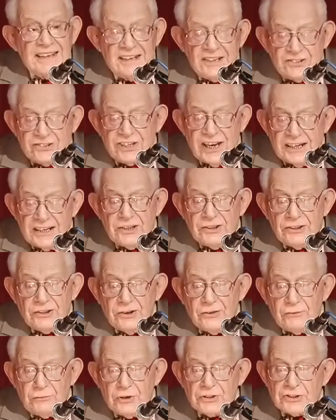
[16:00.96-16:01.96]
The
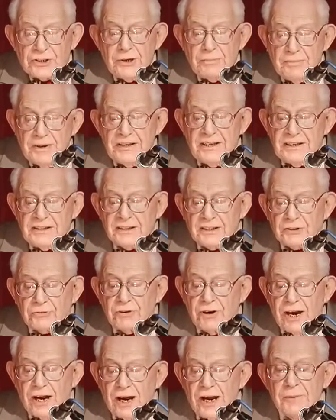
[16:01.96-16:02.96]
executive was committing the
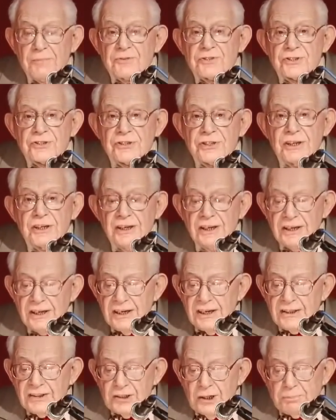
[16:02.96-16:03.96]
crimes,
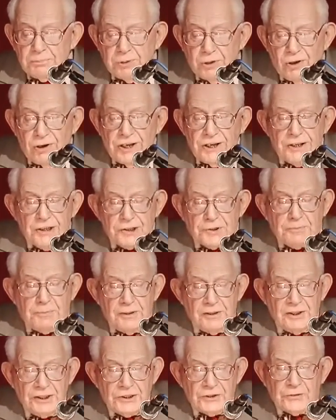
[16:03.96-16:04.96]
deploying its
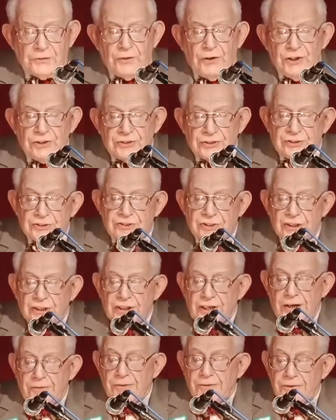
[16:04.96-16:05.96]
police forces to
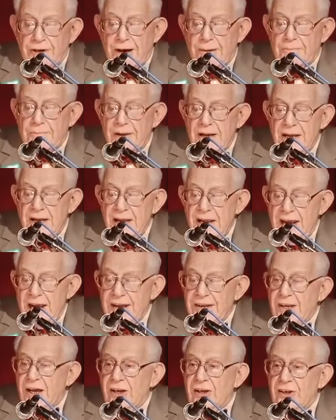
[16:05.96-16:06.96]
cover up
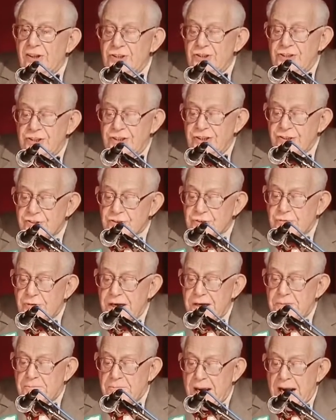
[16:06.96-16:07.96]
and unleashing its
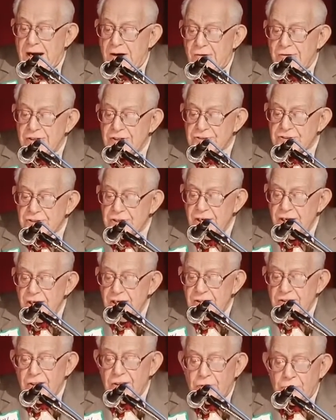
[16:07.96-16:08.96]
great powers
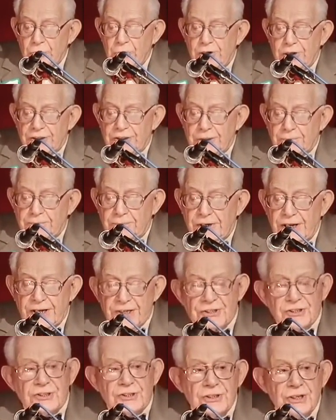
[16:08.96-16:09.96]
to thwart the
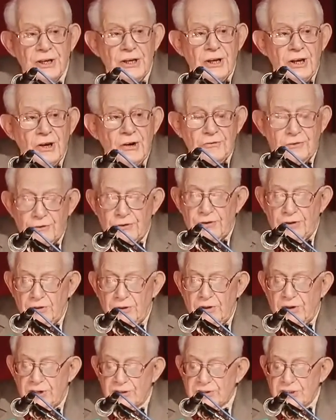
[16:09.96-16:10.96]
press for a
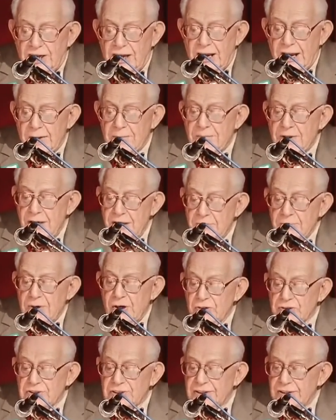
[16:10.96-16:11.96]
long time,
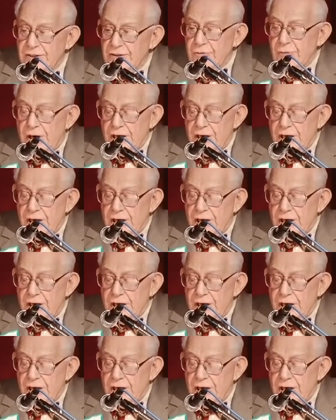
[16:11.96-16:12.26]
mostly the